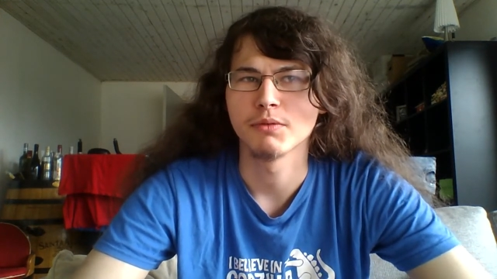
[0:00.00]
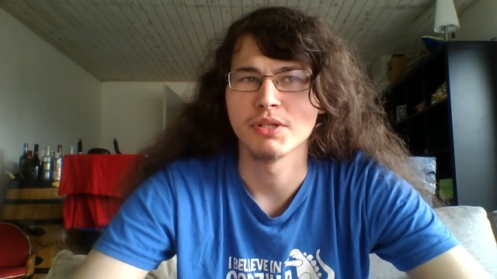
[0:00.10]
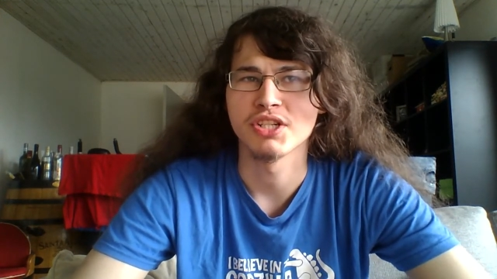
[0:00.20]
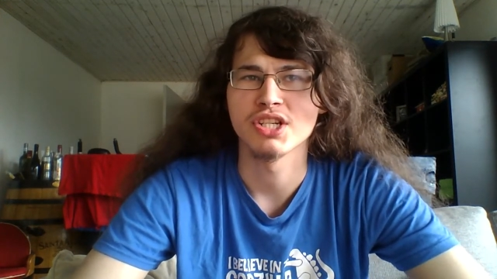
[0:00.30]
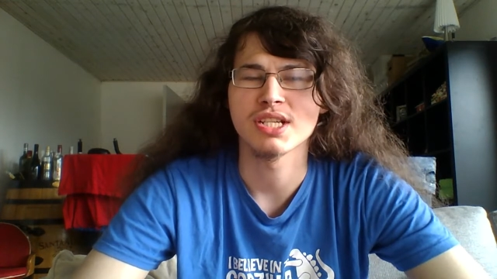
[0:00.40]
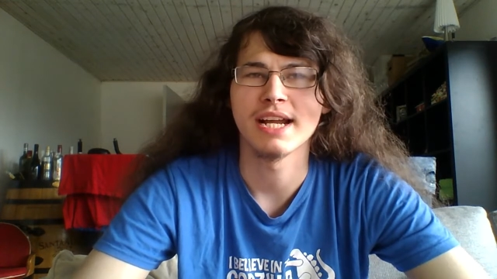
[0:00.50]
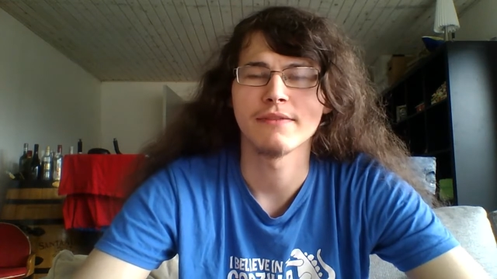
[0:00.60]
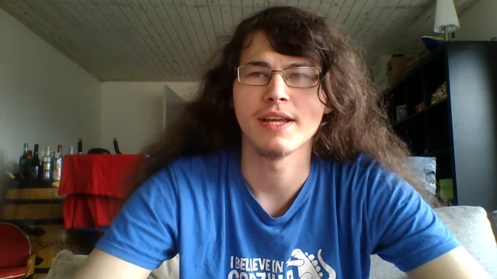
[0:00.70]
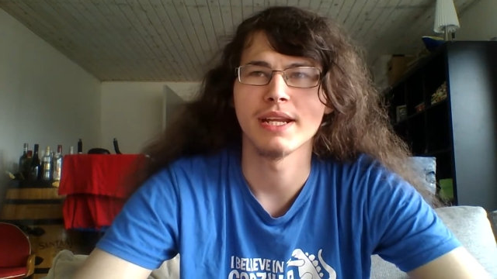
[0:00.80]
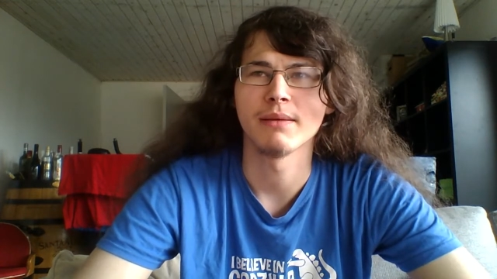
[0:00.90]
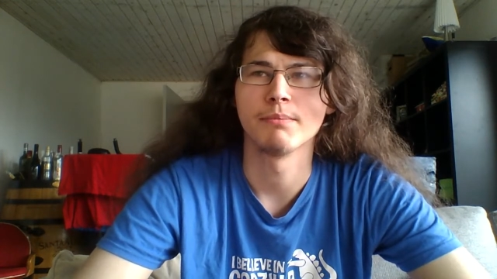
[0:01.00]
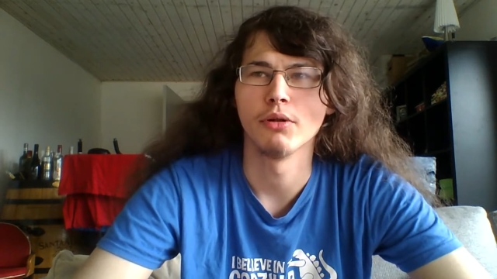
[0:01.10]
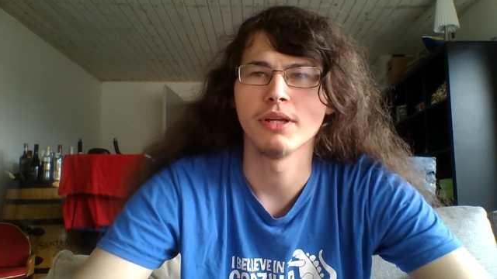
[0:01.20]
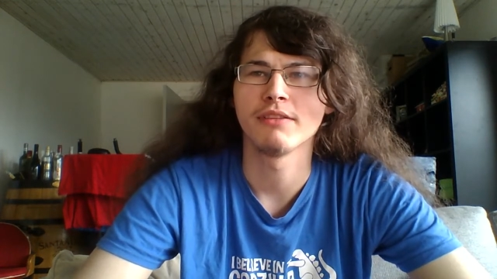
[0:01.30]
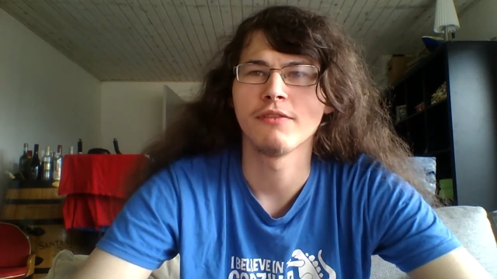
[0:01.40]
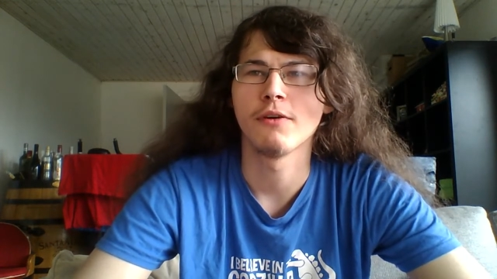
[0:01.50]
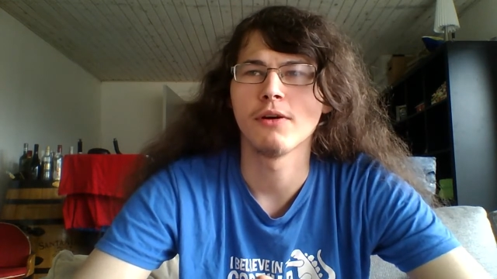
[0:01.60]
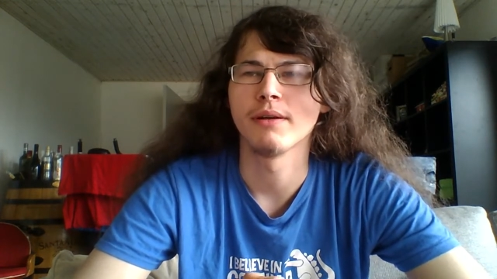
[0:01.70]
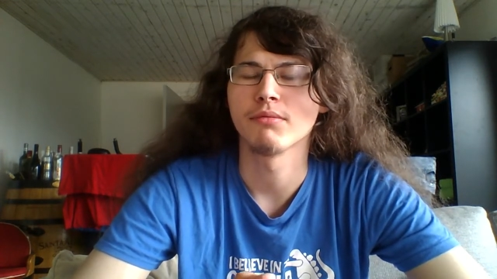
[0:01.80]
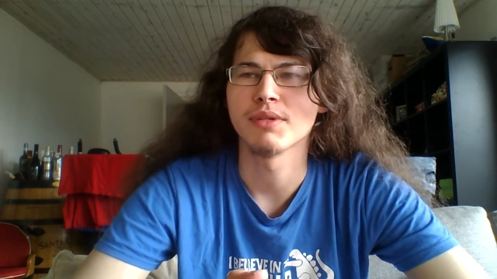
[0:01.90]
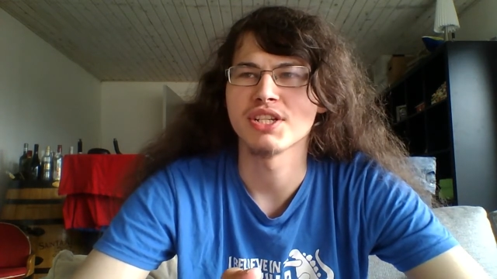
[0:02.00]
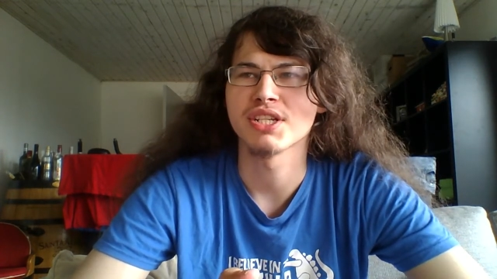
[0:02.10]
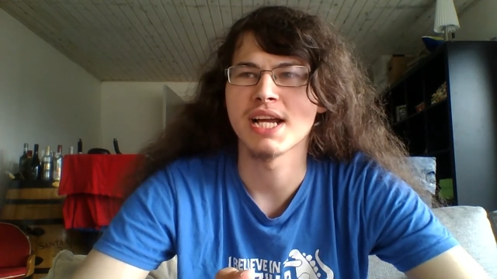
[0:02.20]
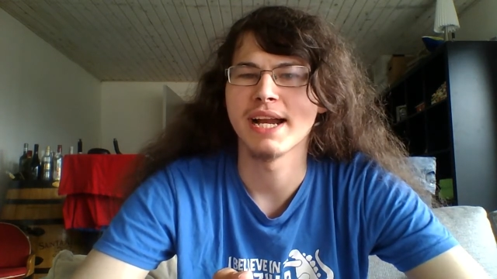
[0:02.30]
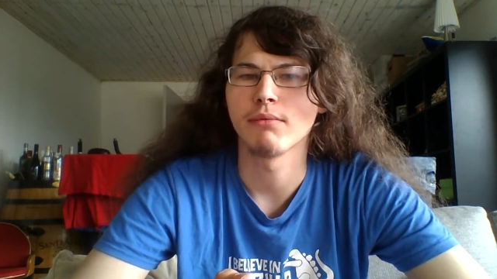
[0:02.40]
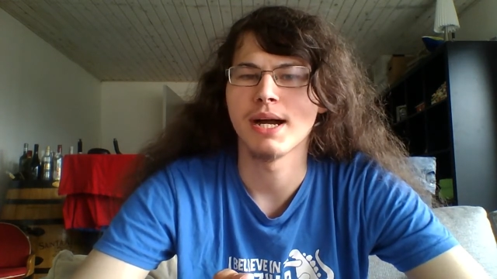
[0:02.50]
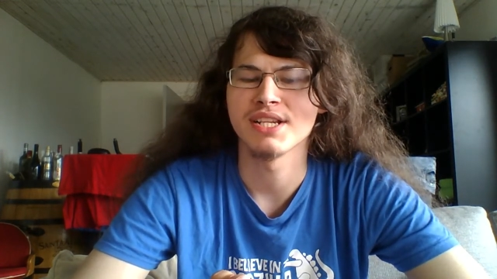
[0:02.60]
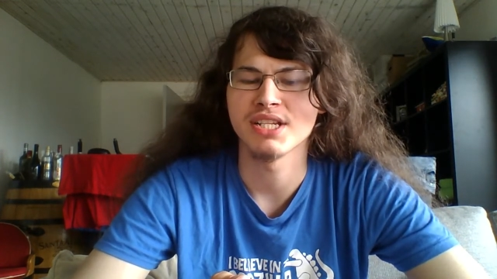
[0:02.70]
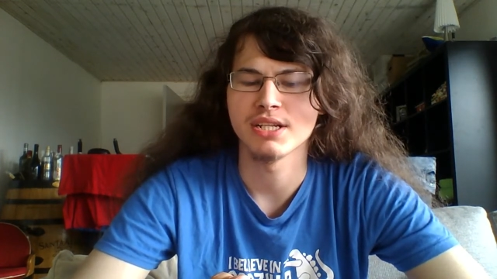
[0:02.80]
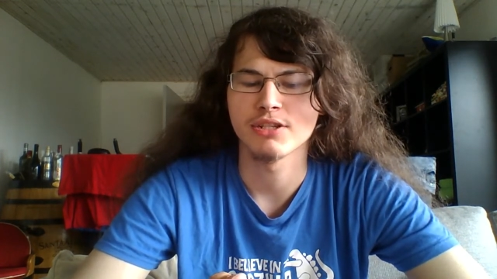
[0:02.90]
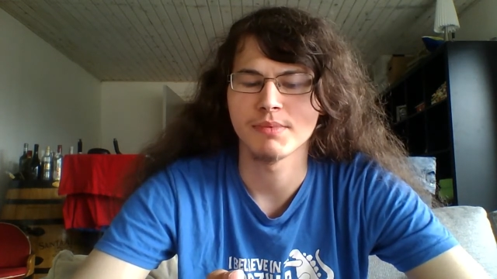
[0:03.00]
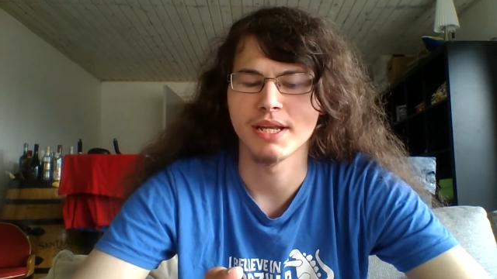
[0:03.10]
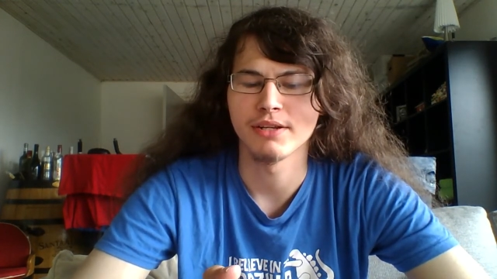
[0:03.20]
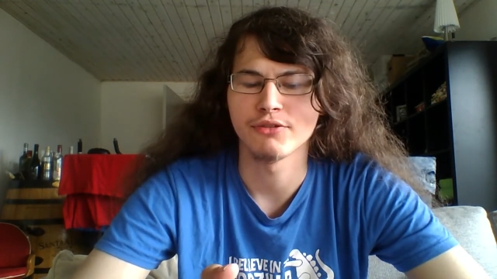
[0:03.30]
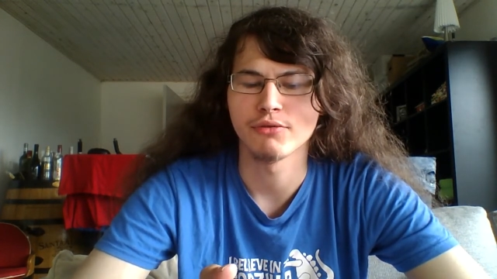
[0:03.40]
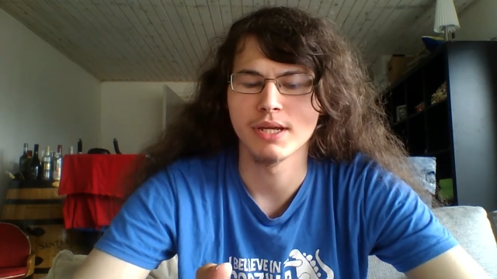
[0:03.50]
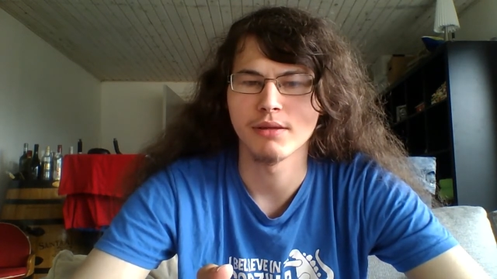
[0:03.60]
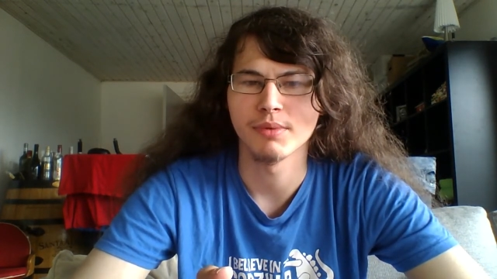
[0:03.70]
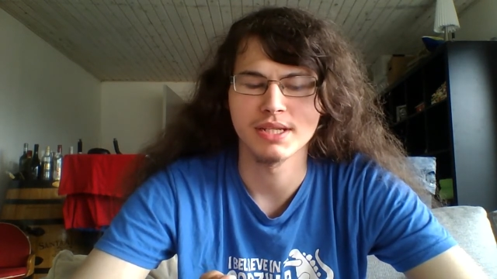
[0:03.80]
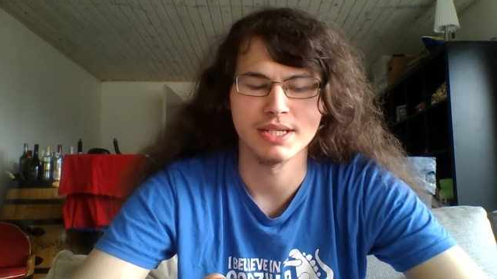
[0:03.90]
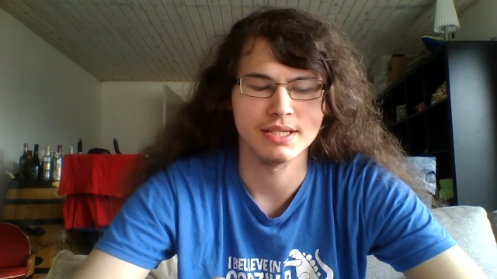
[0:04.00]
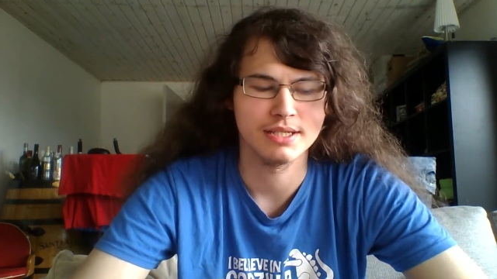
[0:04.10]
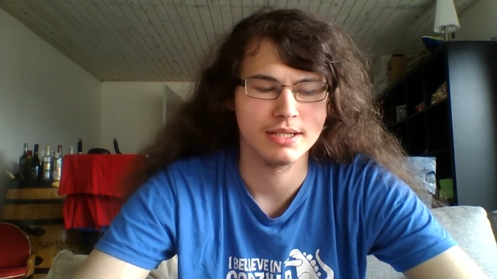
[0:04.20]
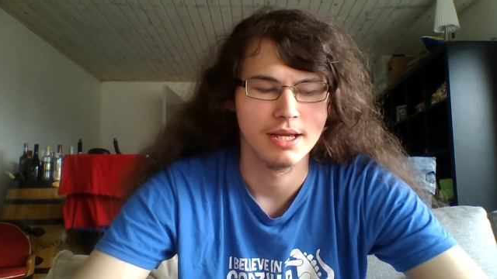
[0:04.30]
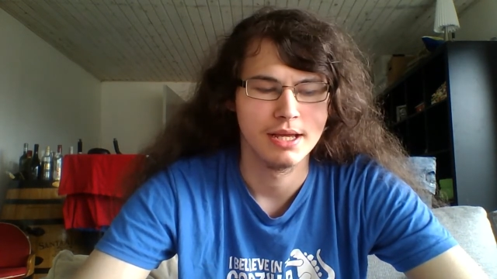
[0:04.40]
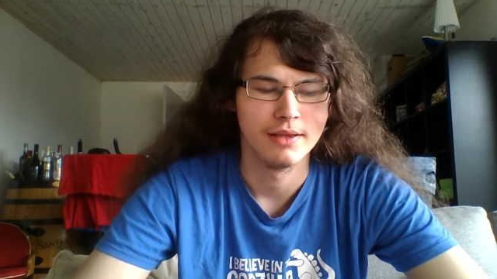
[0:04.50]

which she's kind of getting bullied for, and which is kind of why she ends up getting together with this